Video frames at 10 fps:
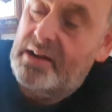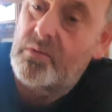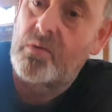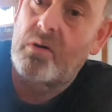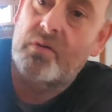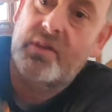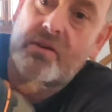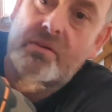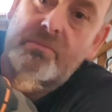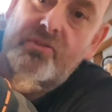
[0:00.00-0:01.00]
little lock thing
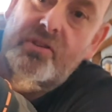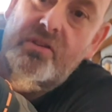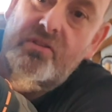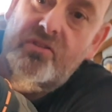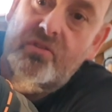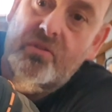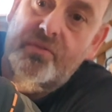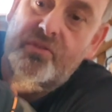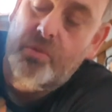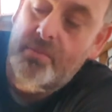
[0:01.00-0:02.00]
on, so you just sort
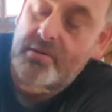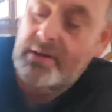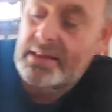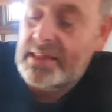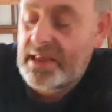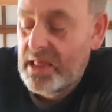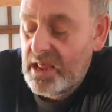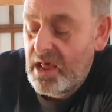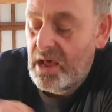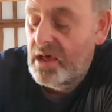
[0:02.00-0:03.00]
of sweep it round there.
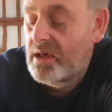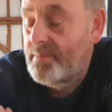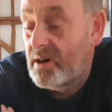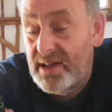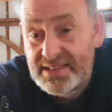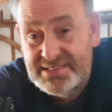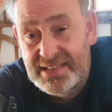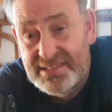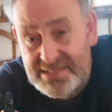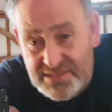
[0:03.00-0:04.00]
Um, I had to
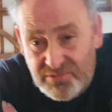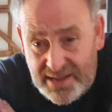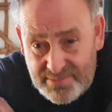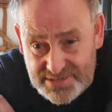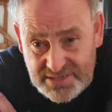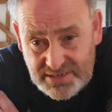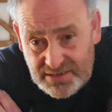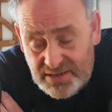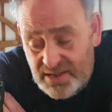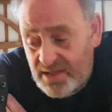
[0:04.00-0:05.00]
get these, these are on Amazon.
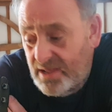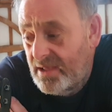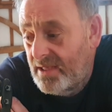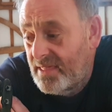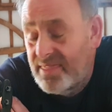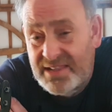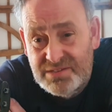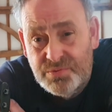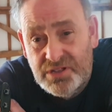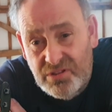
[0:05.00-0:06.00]
Uh,
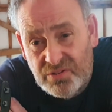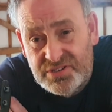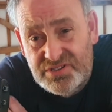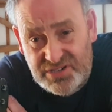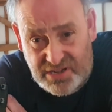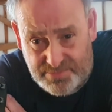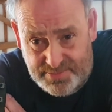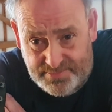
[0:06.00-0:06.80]
these were not cheap.